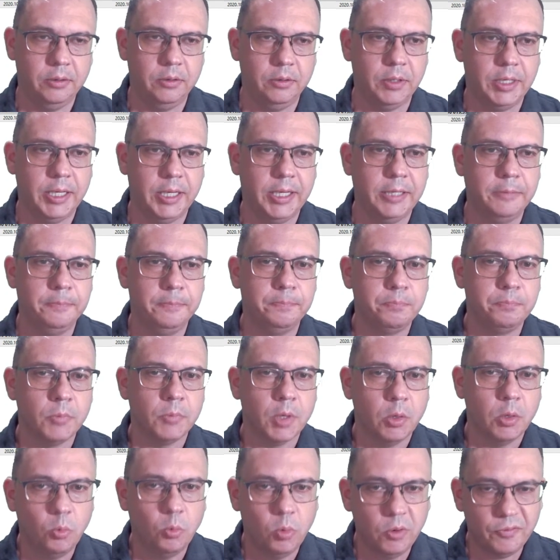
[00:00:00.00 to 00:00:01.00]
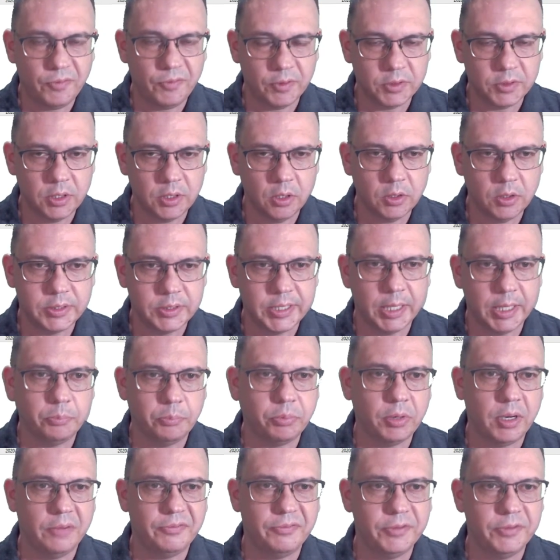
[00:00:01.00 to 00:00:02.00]
Okay, with another take
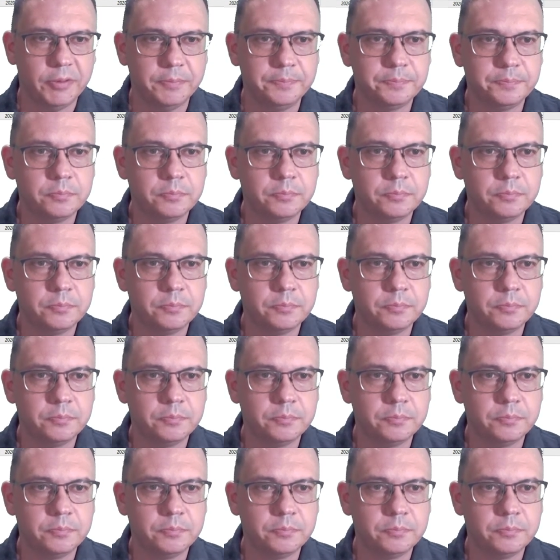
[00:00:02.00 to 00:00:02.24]
profit.